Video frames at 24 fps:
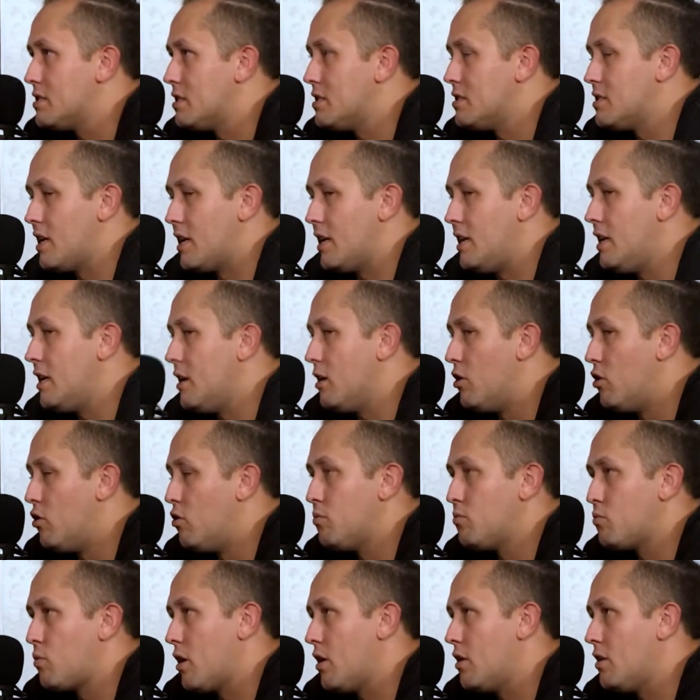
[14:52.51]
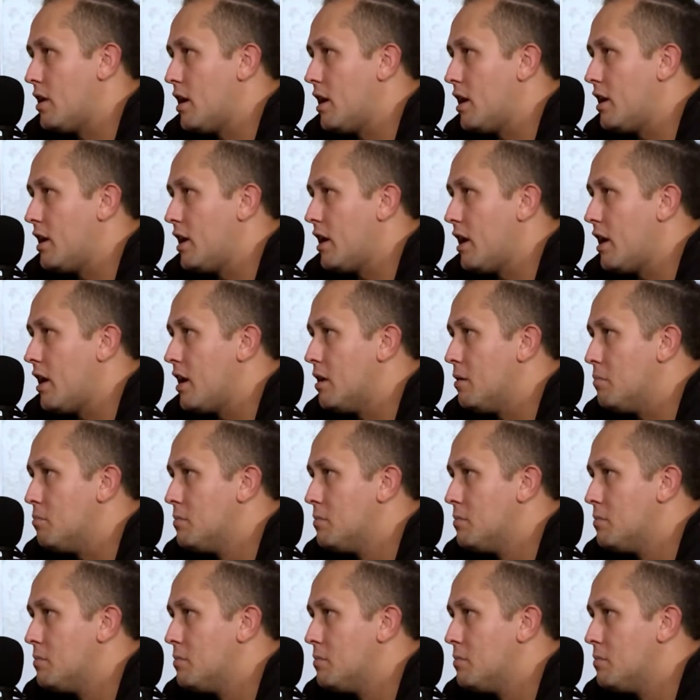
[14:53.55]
Because I get home around 9 a.m.,